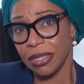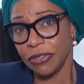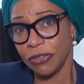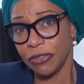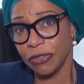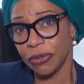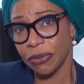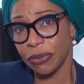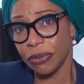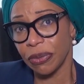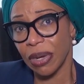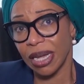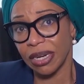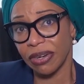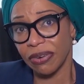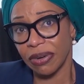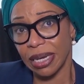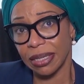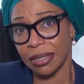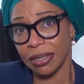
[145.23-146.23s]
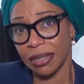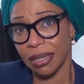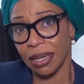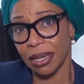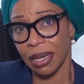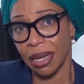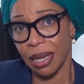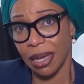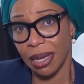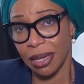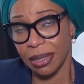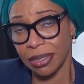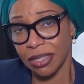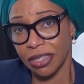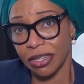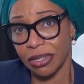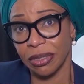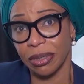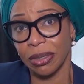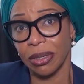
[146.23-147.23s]
is to address
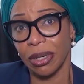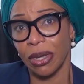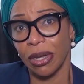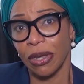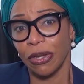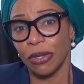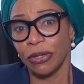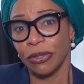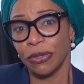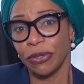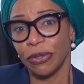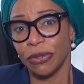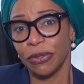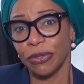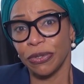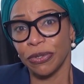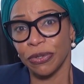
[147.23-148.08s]
hands-on the